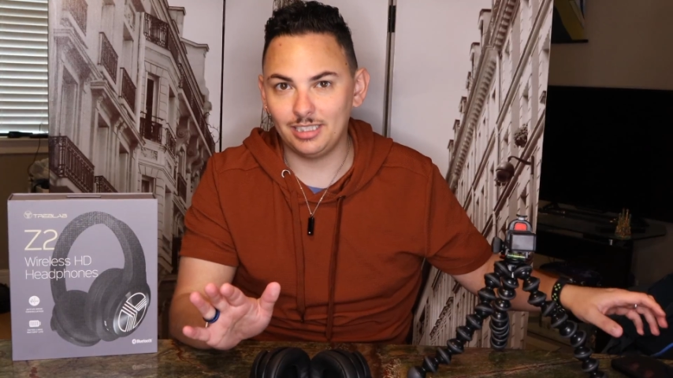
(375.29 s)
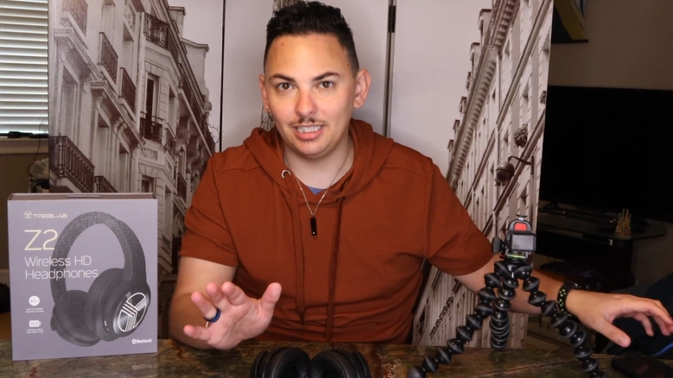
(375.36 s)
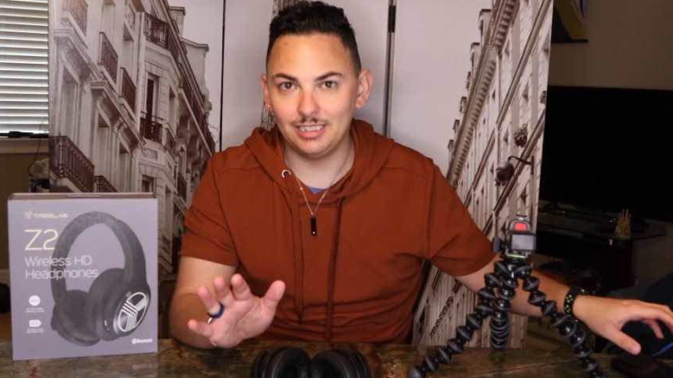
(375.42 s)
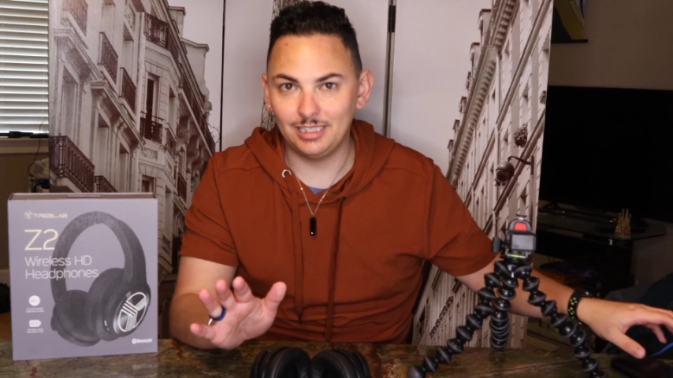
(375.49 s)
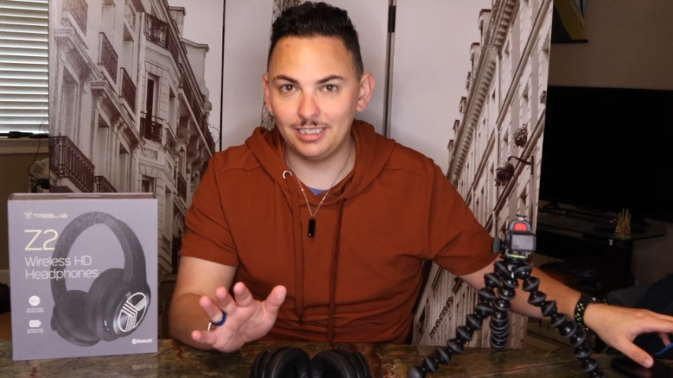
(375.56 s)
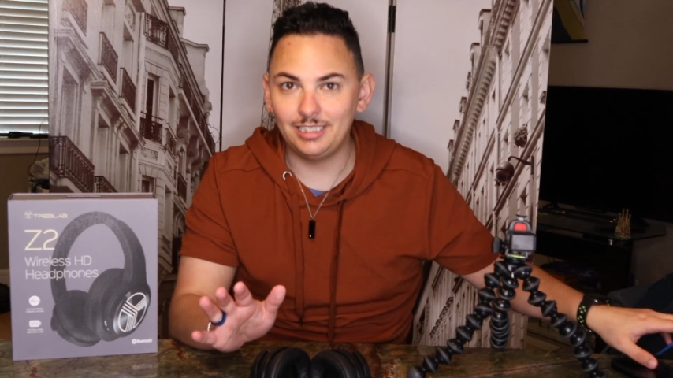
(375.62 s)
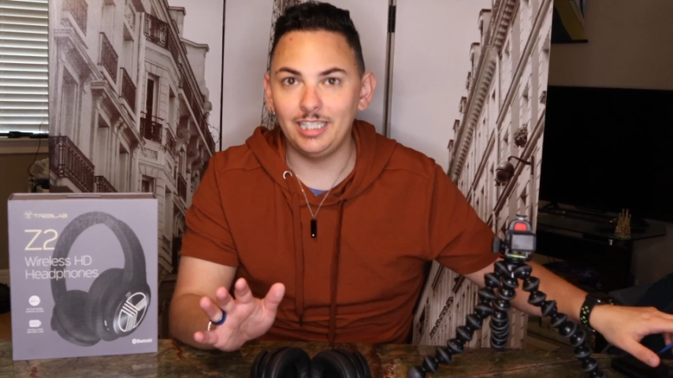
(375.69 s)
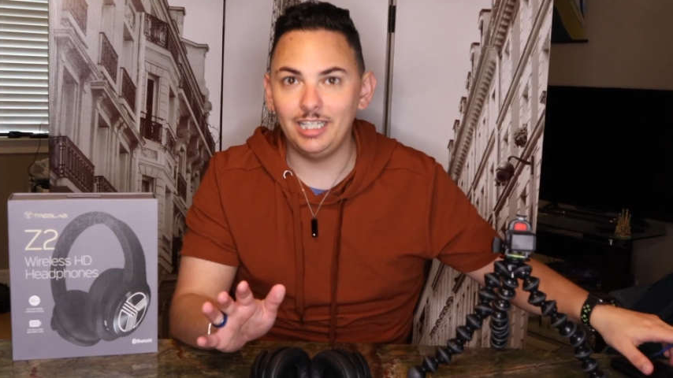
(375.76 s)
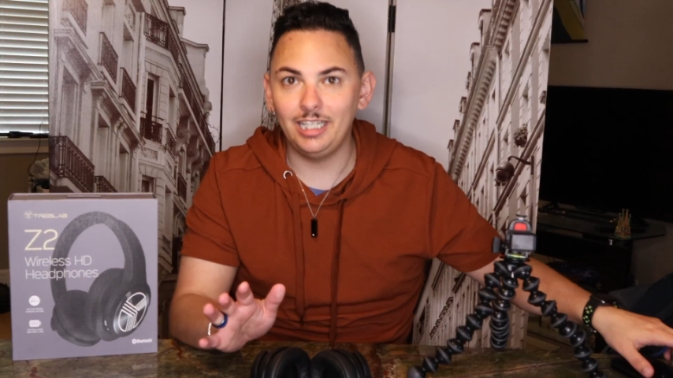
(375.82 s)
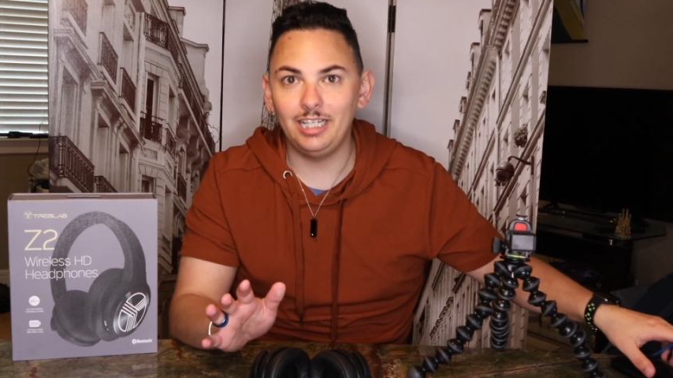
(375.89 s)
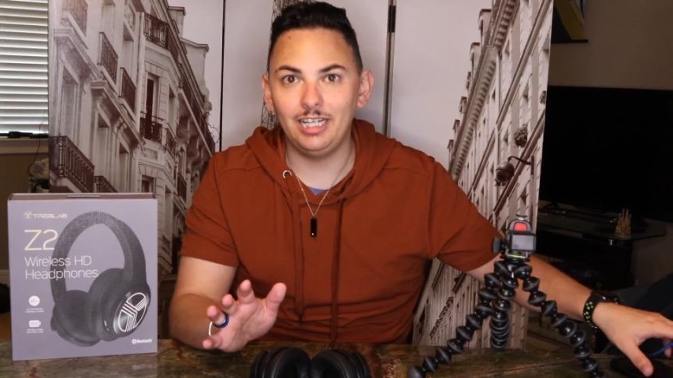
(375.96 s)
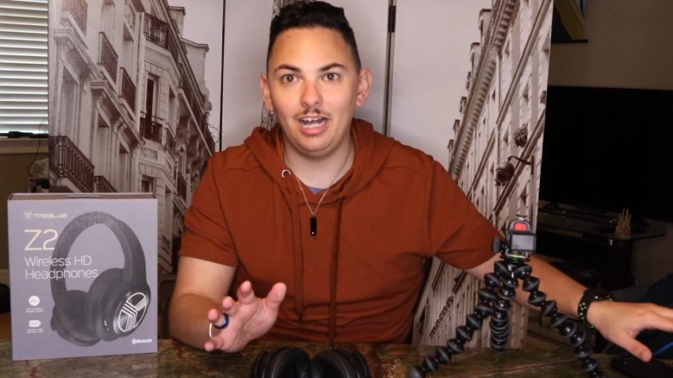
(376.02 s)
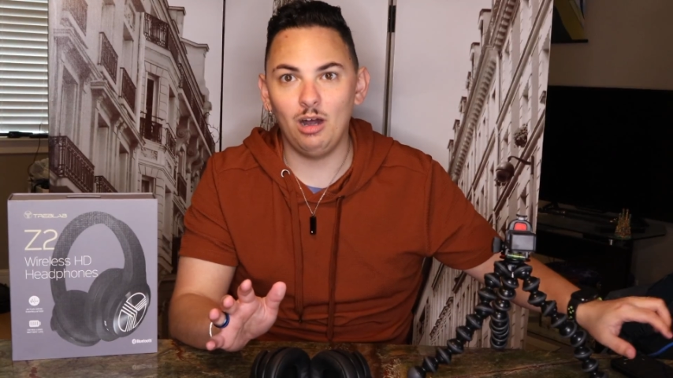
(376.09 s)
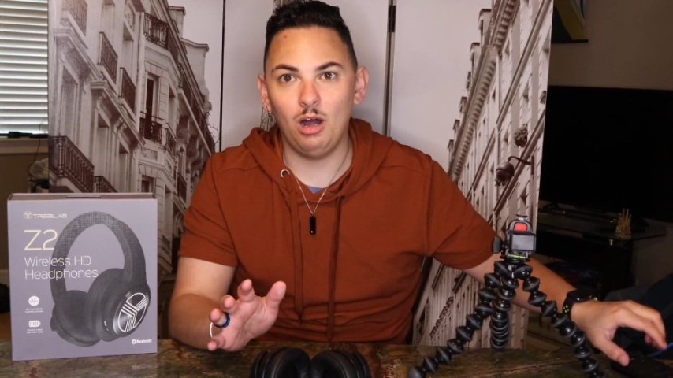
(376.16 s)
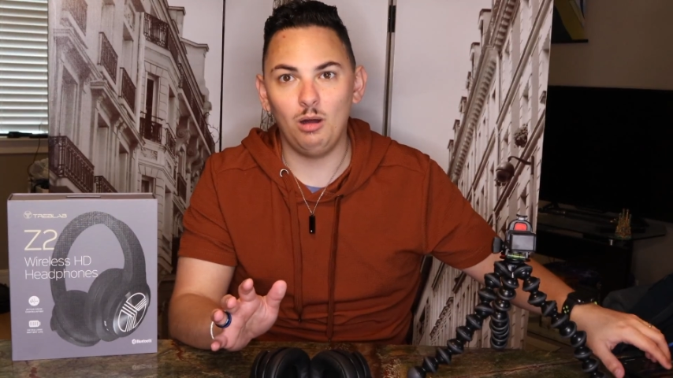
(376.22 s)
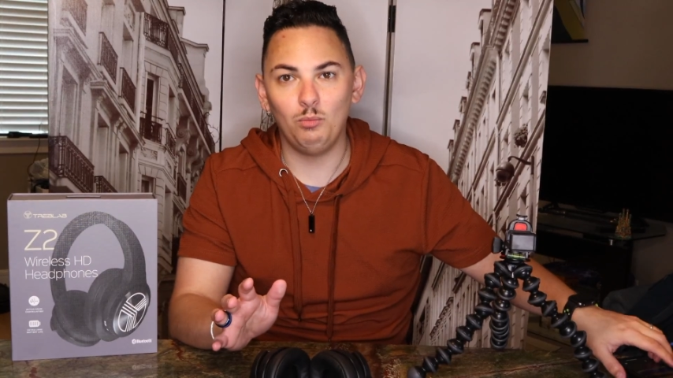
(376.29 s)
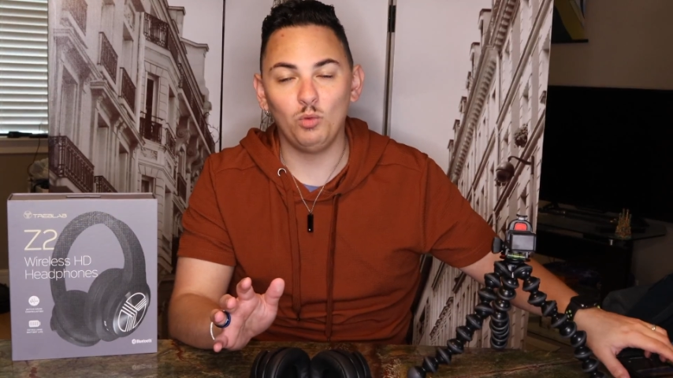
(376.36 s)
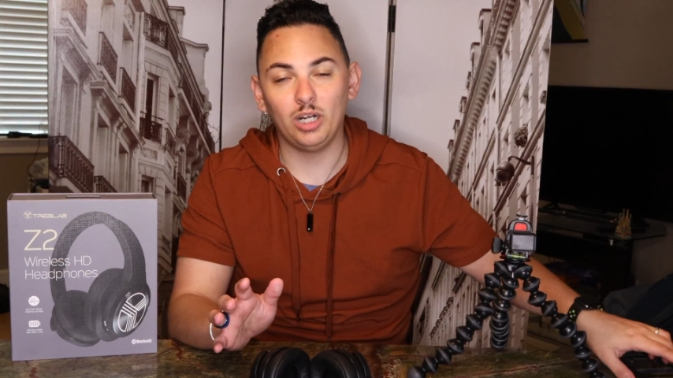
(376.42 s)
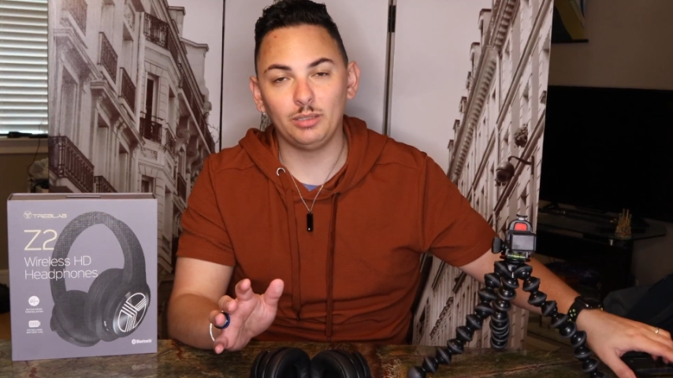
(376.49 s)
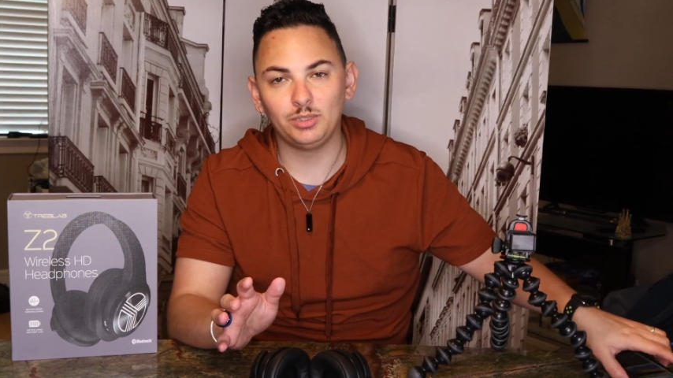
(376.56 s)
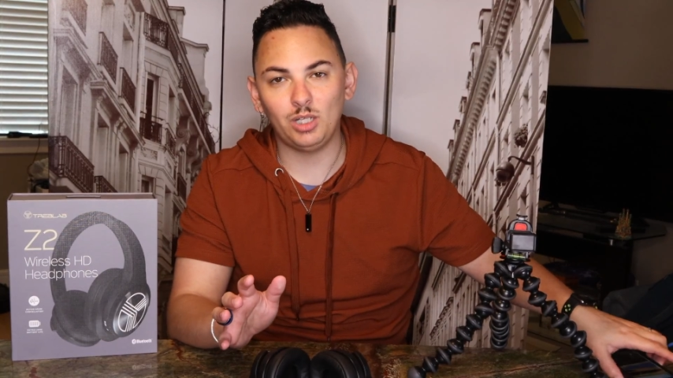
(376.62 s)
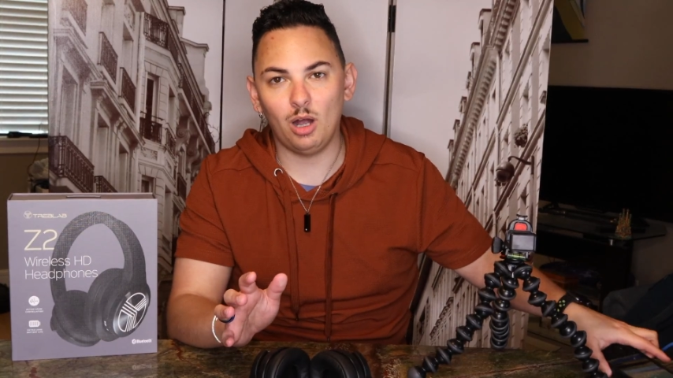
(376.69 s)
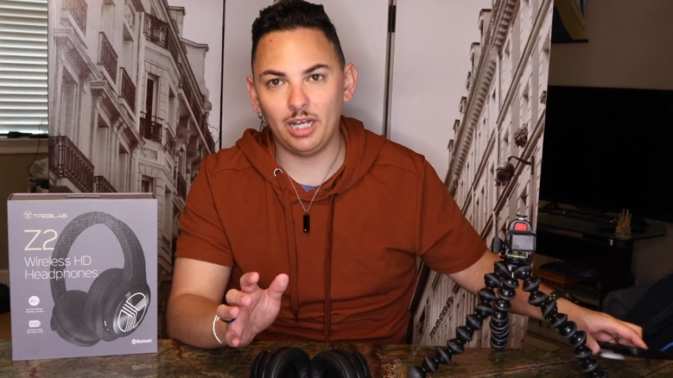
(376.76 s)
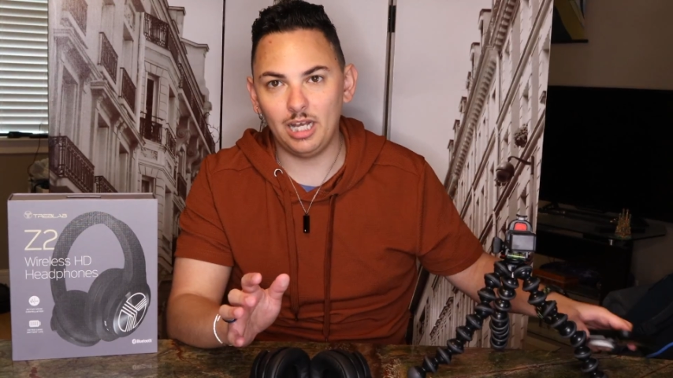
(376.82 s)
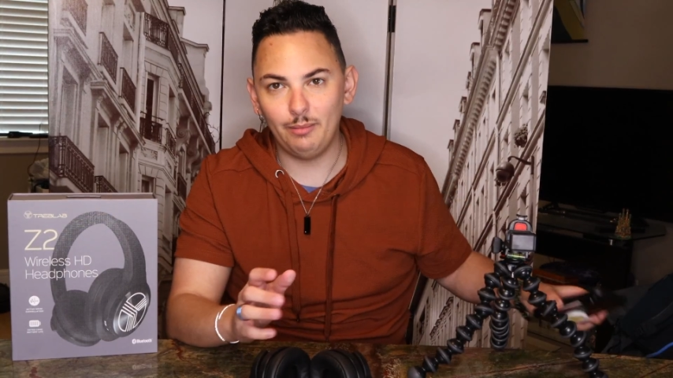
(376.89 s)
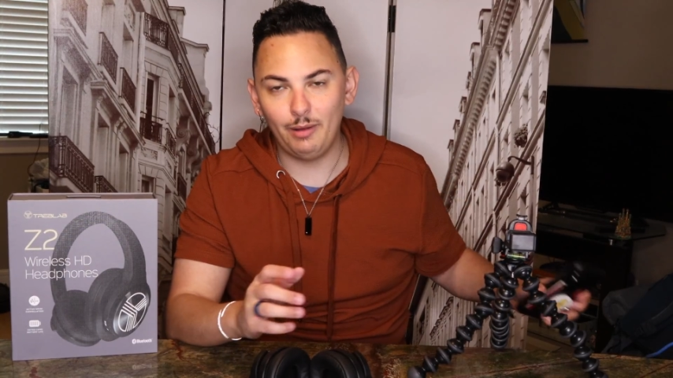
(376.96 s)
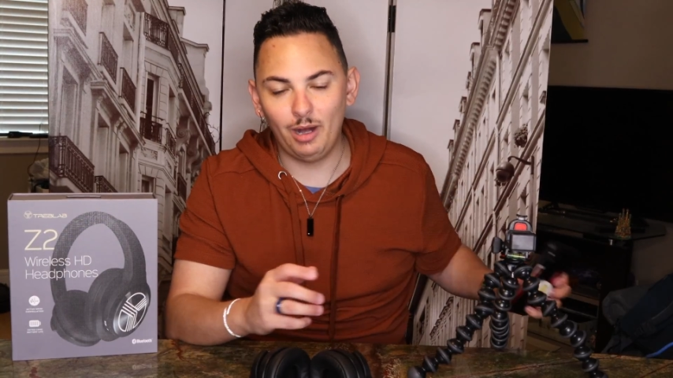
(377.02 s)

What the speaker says: can see what I'm talking